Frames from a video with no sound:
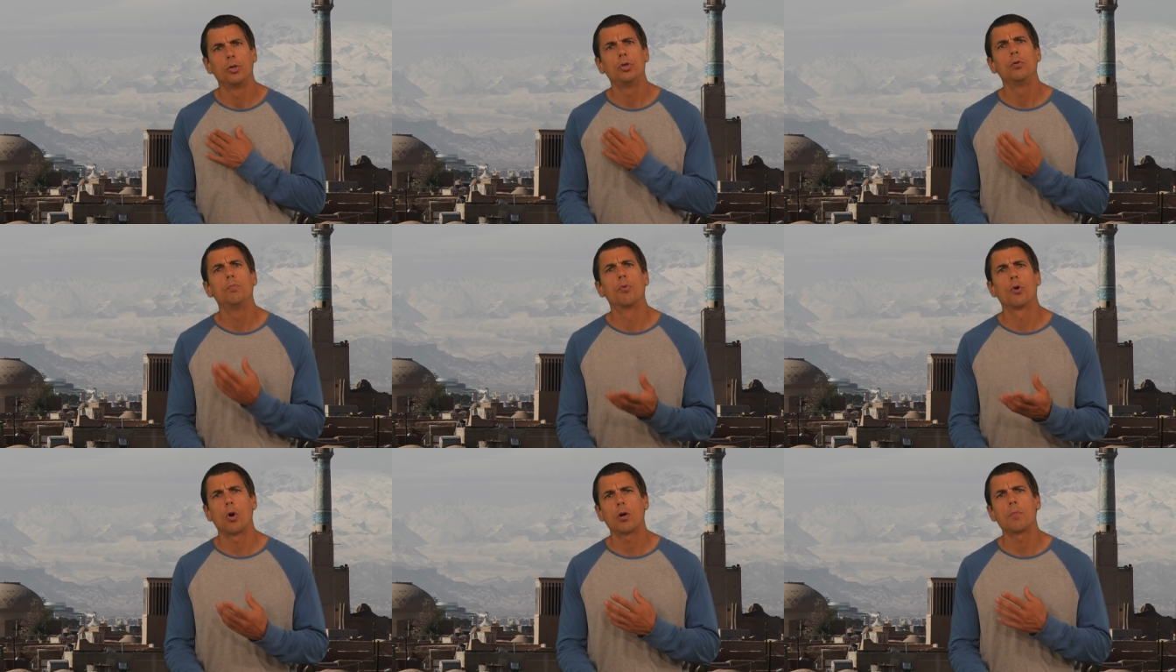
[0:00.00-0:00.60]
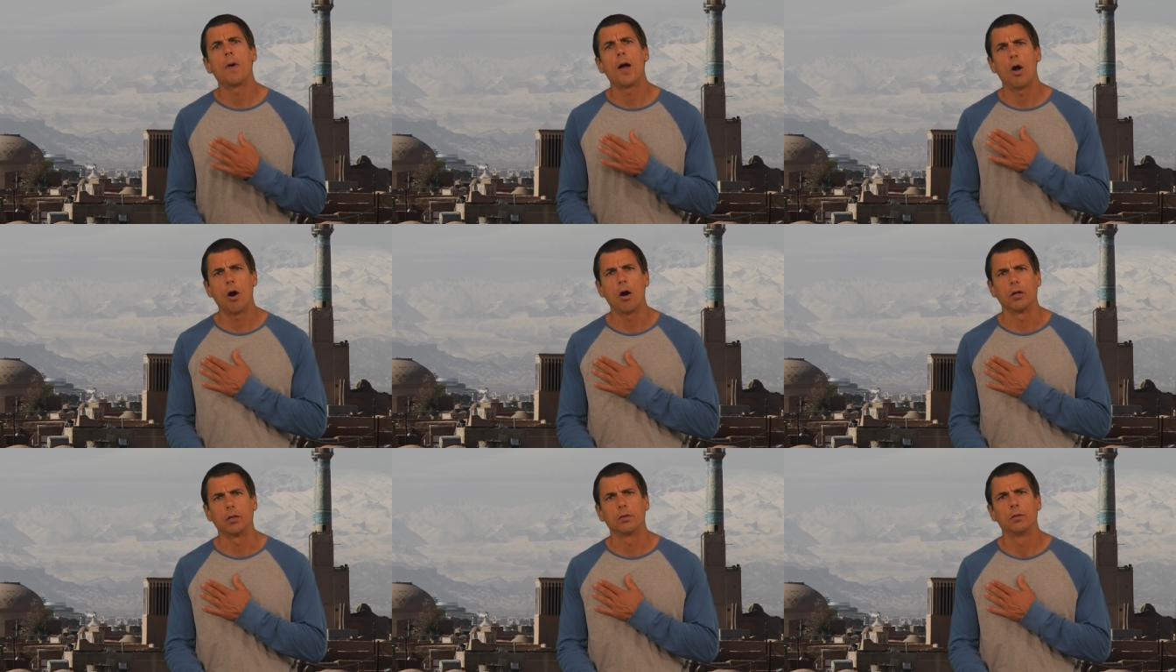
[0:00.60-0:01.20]
You broke my
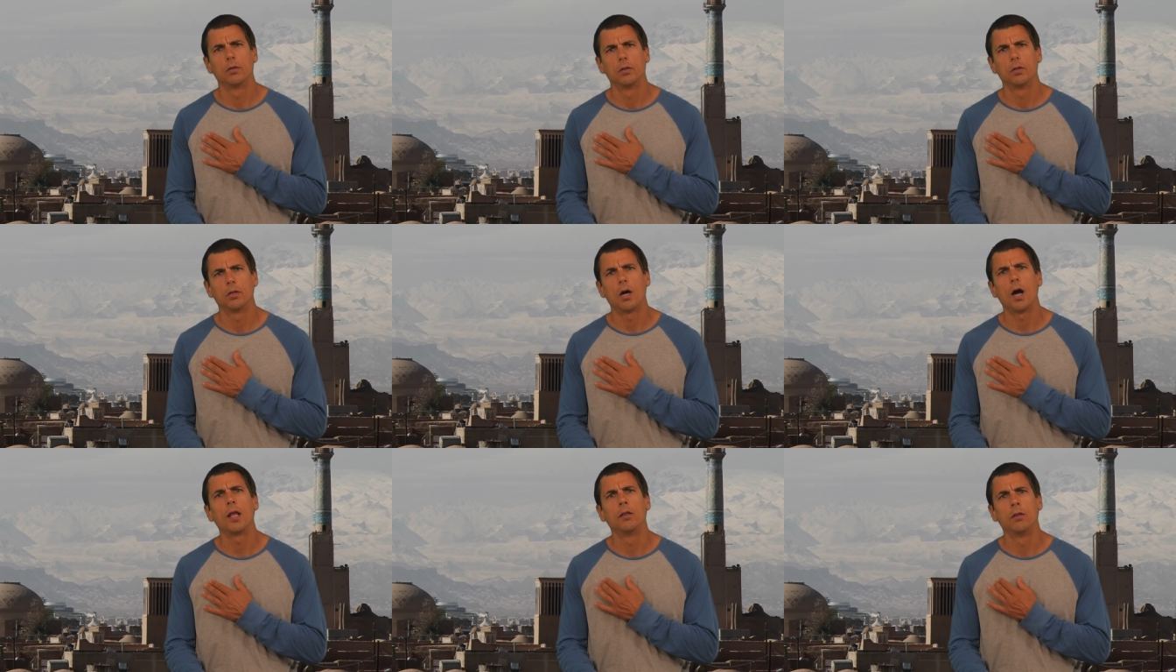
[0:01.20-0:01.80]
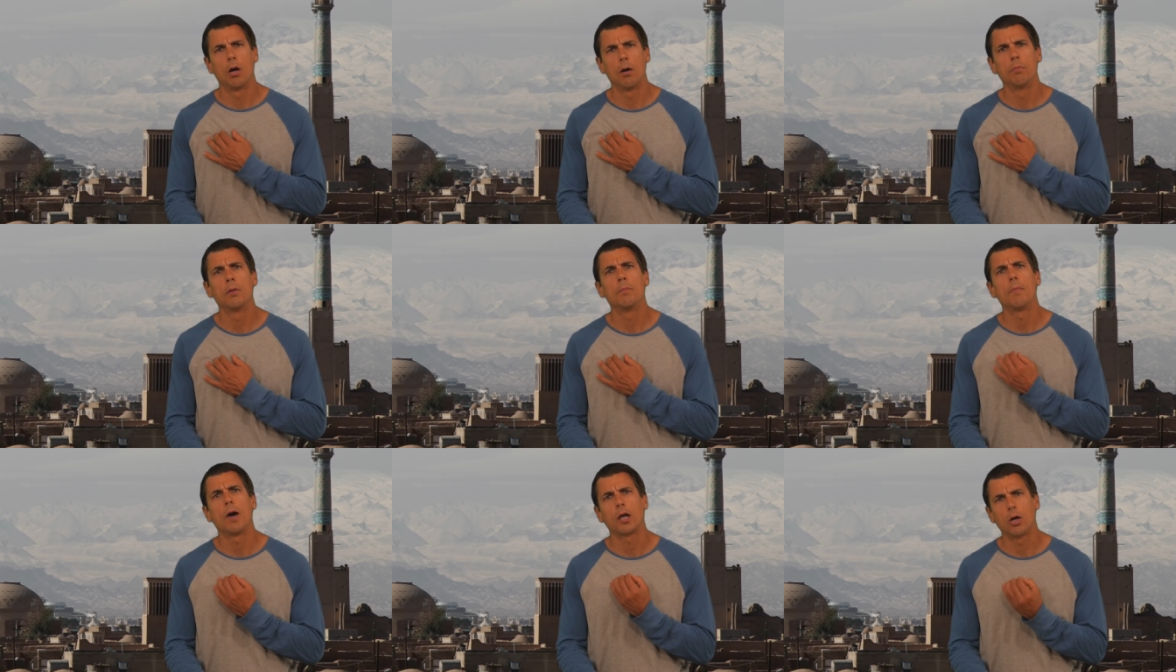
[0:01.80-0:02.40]
heart. I love
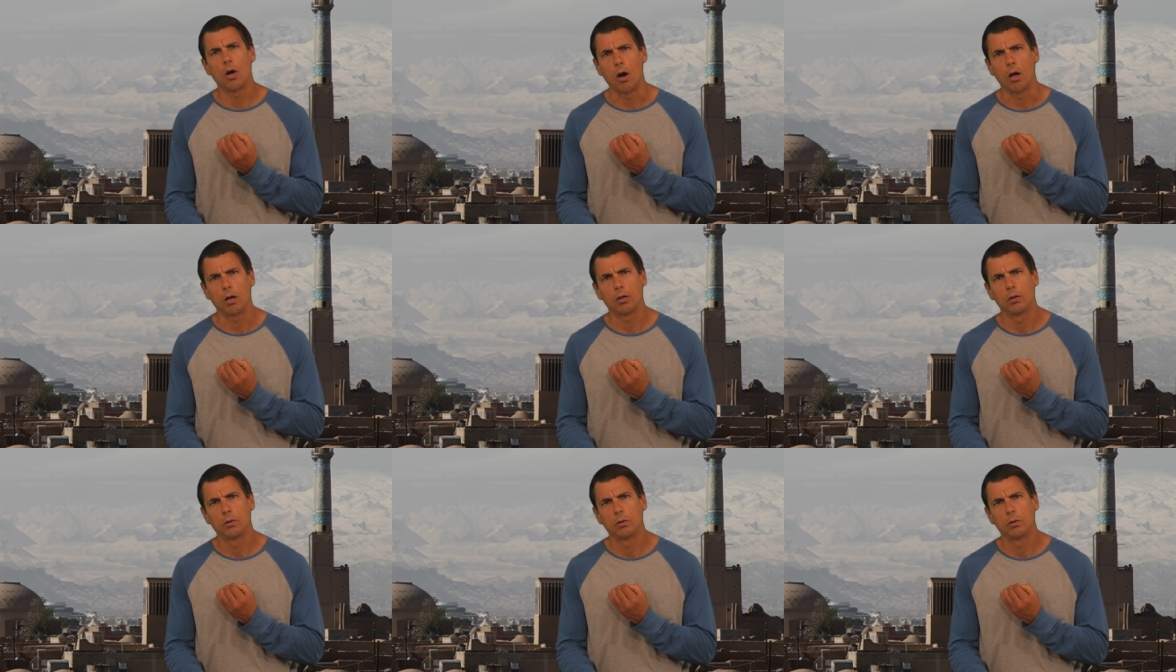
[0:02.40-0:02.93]
my car.